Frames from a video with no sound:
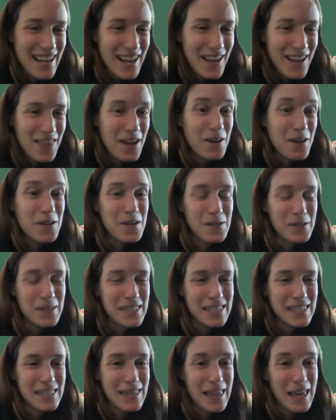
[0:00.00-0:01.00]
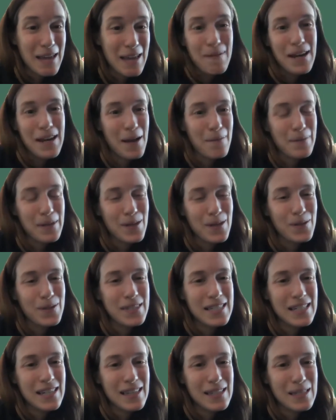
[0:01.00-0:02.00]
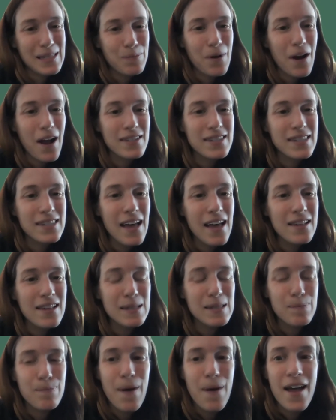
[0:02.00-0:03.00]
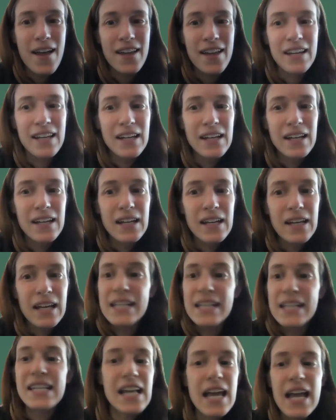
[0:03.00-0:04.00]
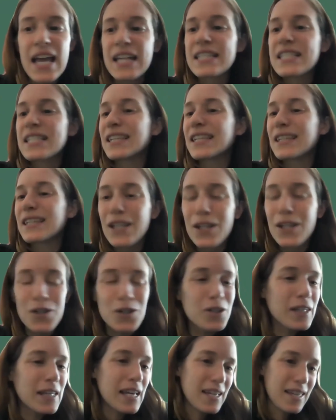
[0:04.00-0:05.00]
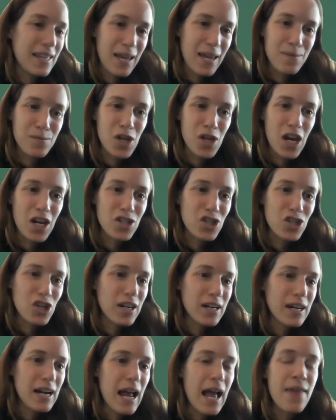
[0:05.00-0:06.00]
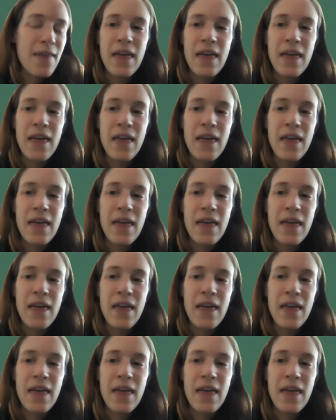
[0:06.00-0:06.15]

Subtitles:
they may not be used to this process, but it's literally a game changer. And